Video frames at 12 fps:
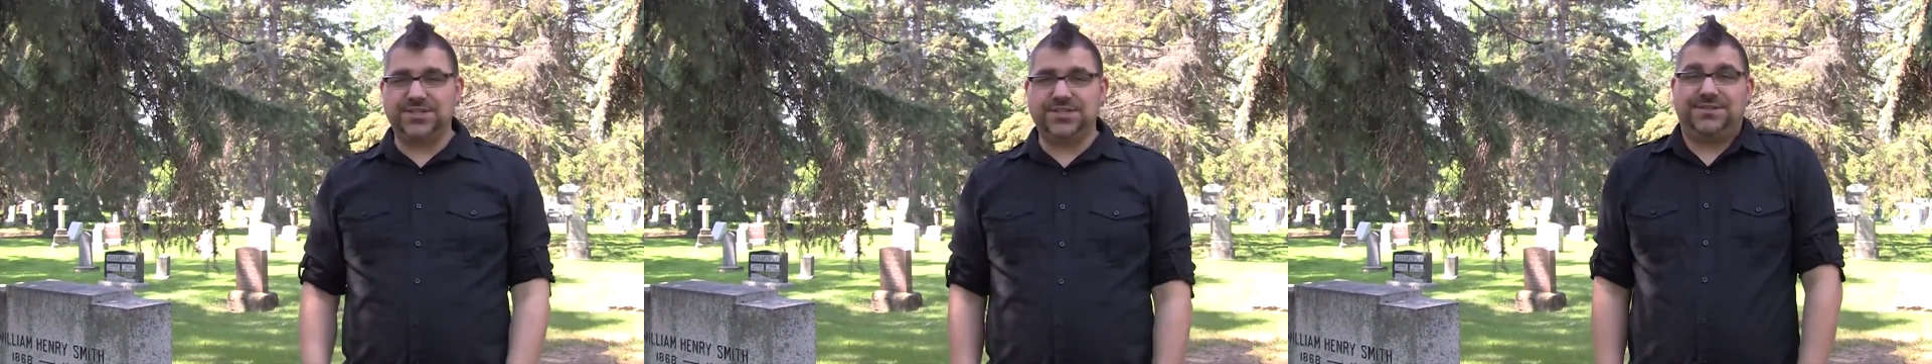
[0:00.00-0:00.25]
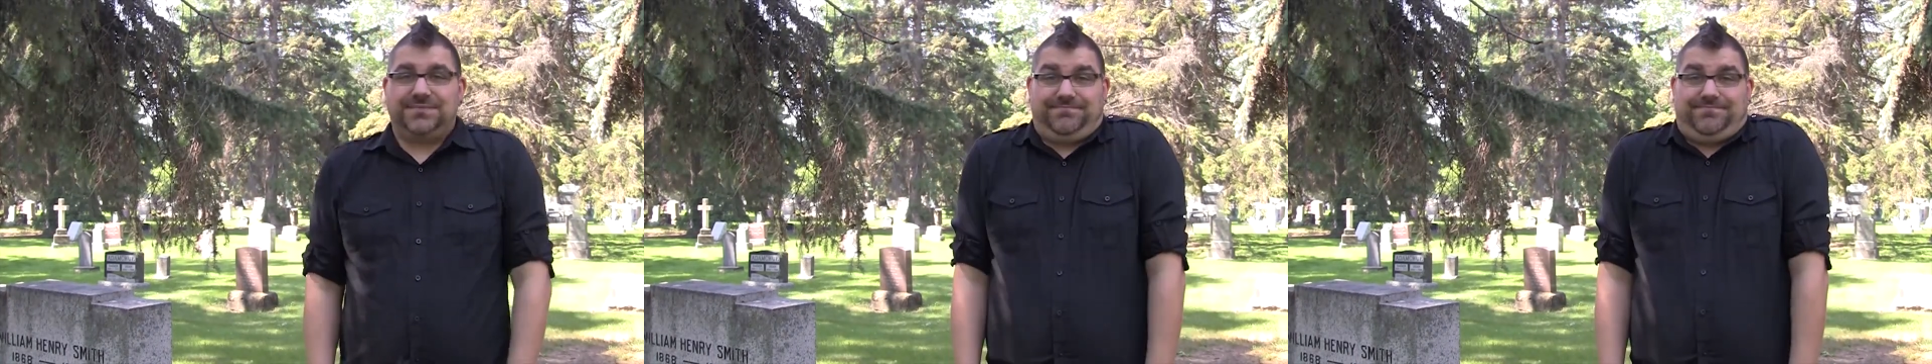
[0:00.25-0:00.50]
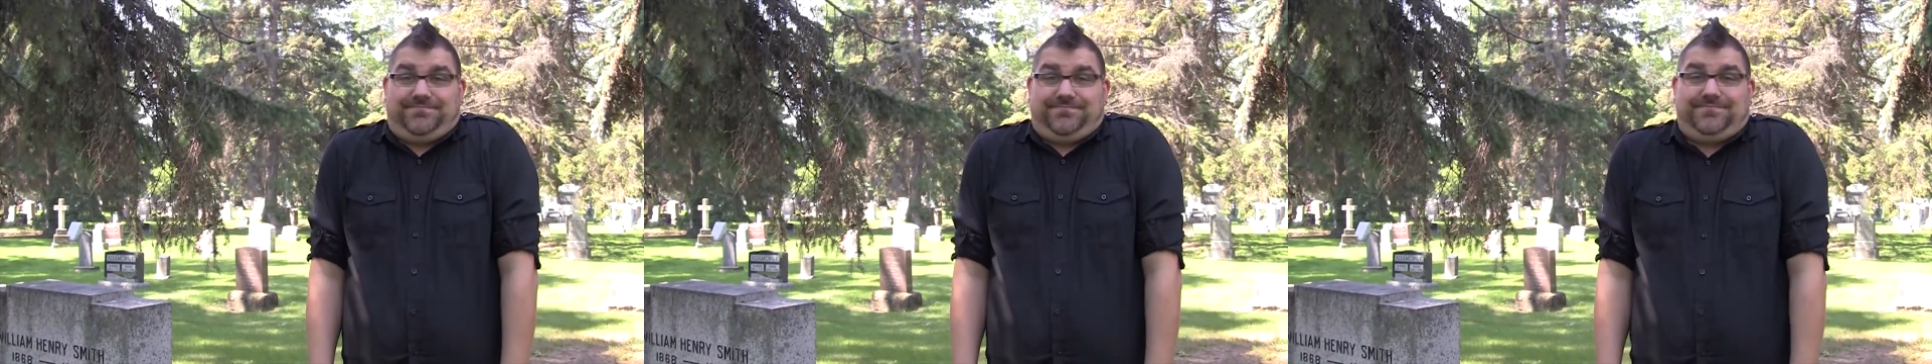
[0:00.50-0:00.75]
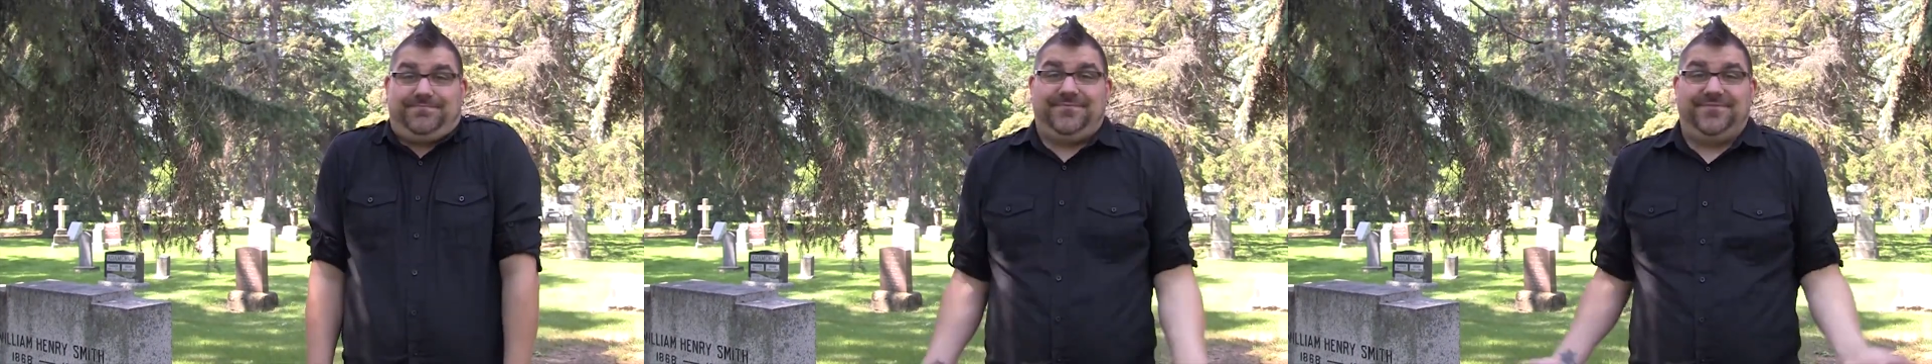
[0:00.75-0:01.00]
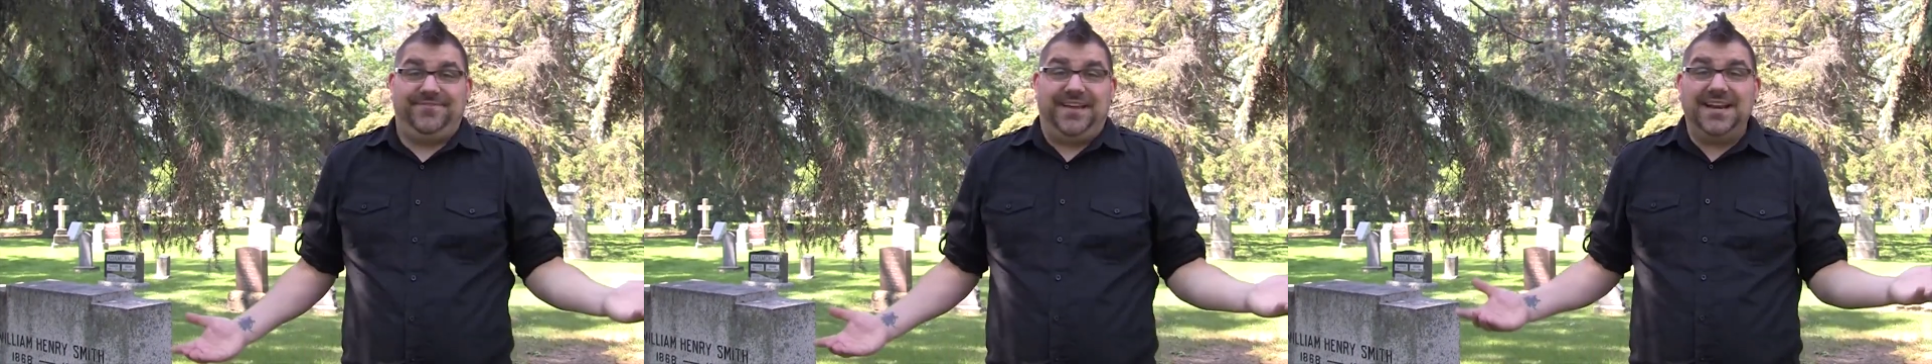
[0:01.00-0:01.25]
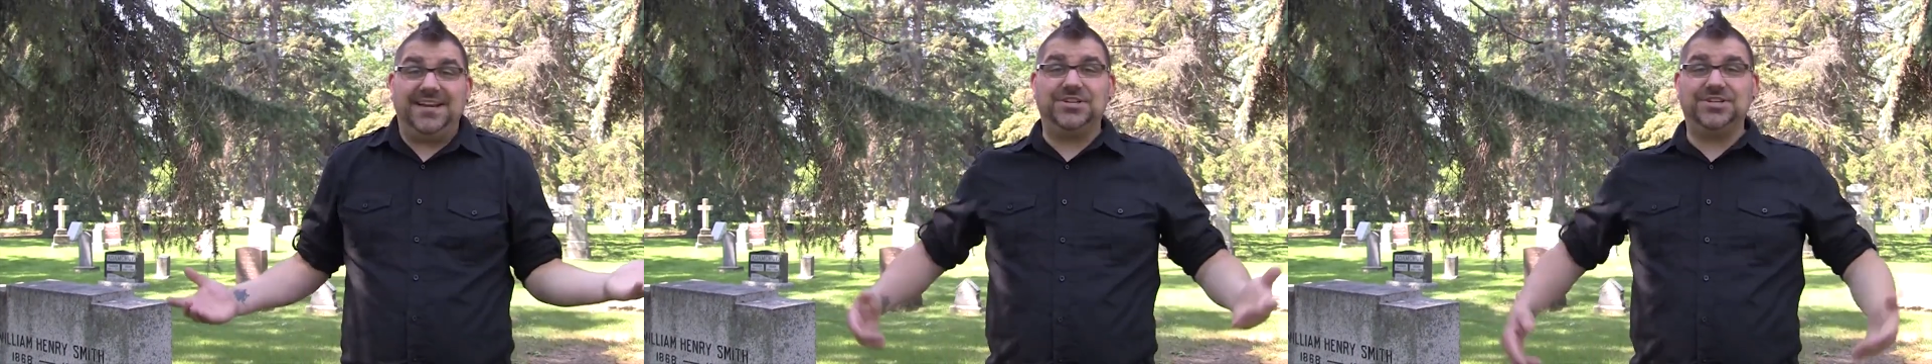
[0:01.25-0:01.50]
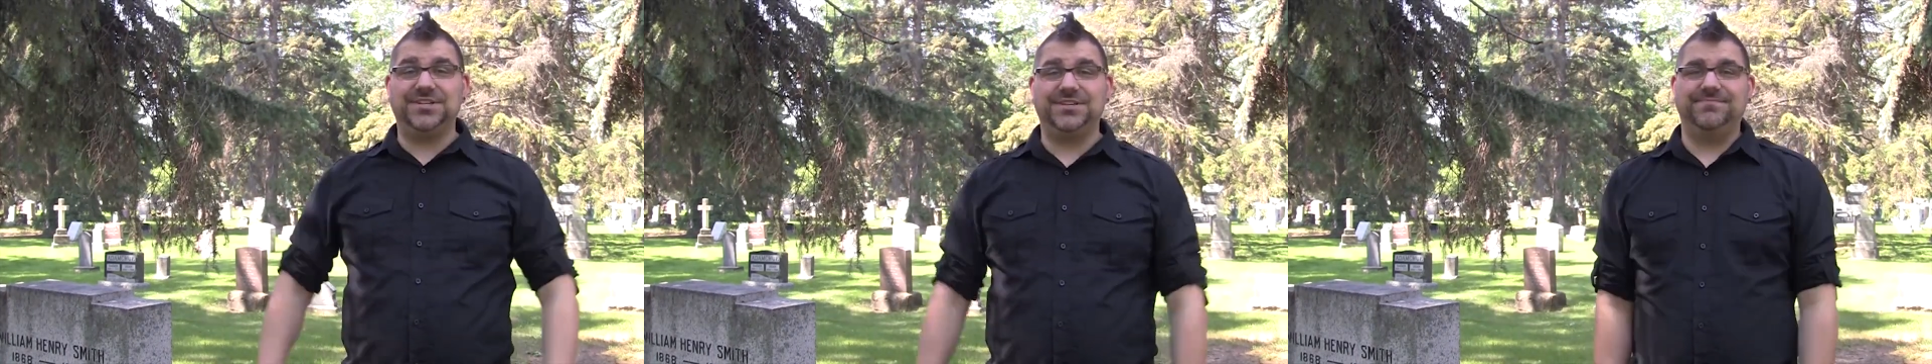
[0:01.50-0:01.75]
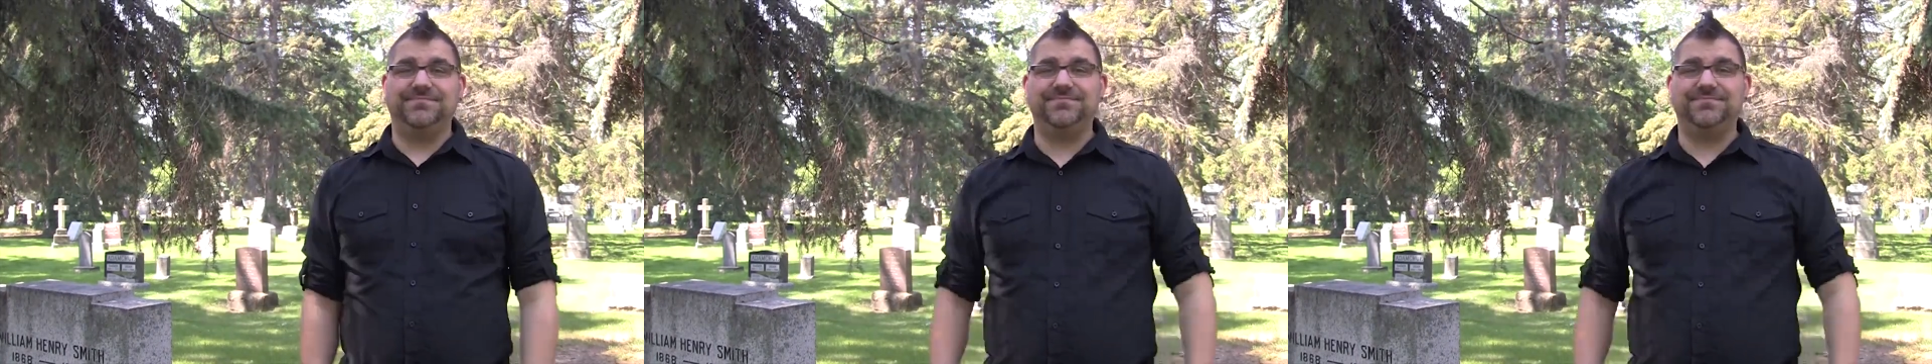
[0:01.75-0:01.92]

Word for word: just vanished.